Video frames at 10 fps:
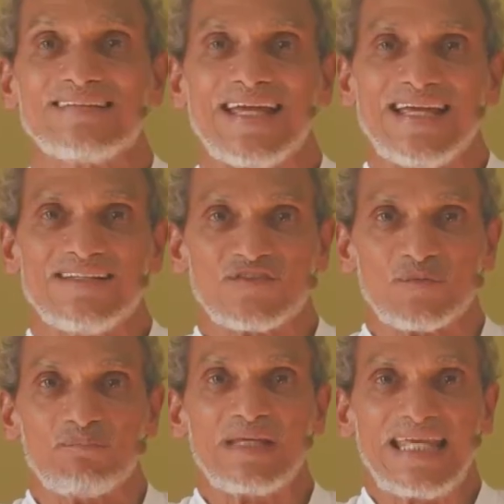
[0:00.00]
days
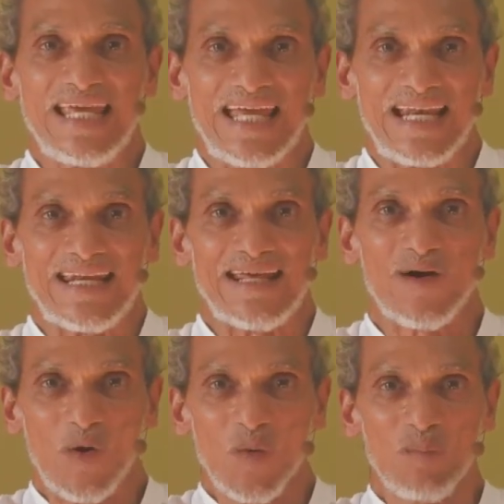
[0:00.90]
begin, the
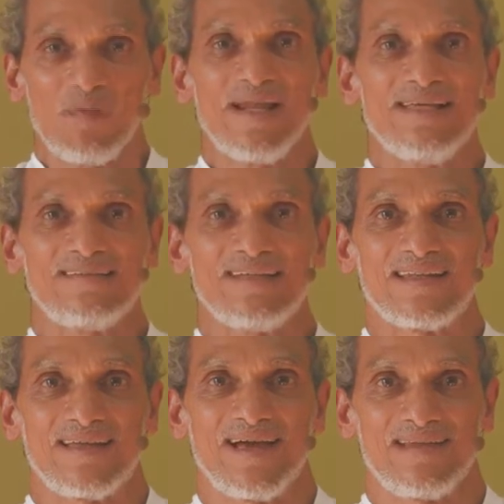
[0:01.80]
whole place here
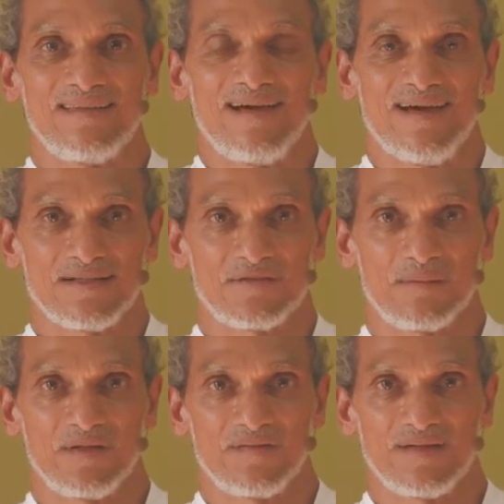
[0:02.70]
at the
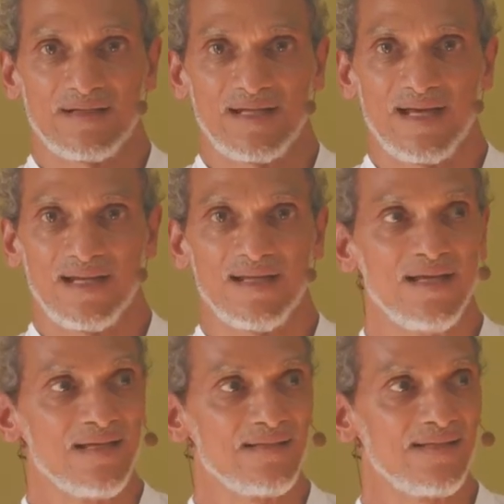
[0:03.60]
ashram in Trinidad
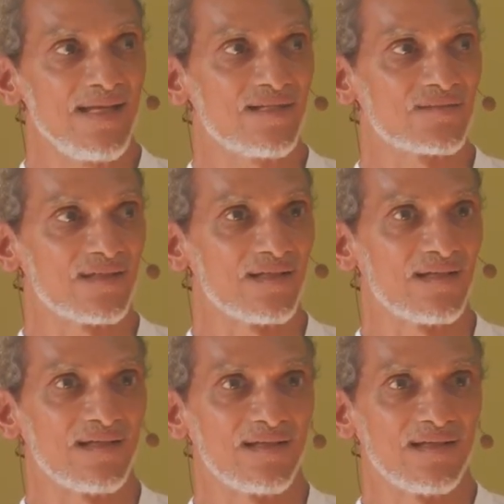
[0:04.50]
takes
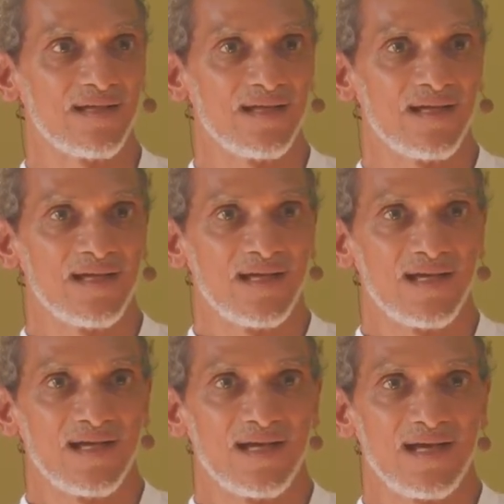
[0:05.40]
a
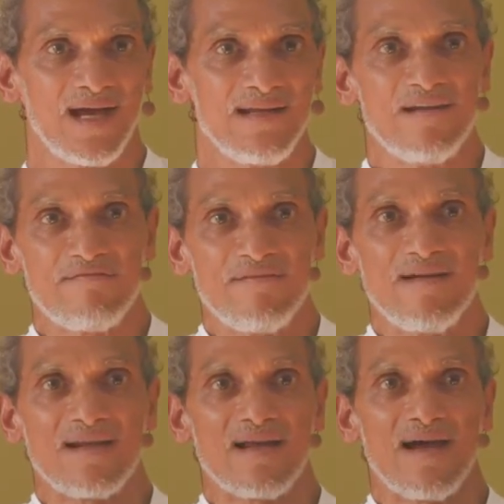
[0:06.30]

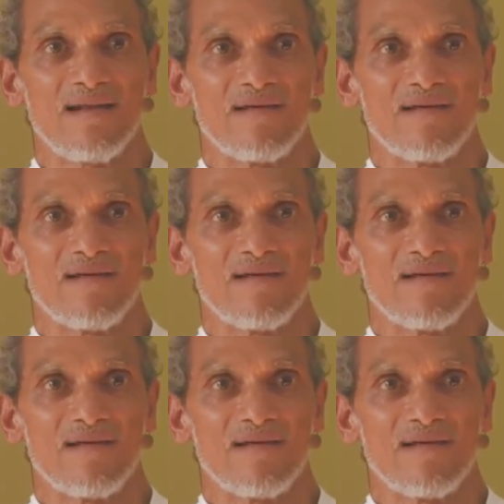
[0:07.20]
different kind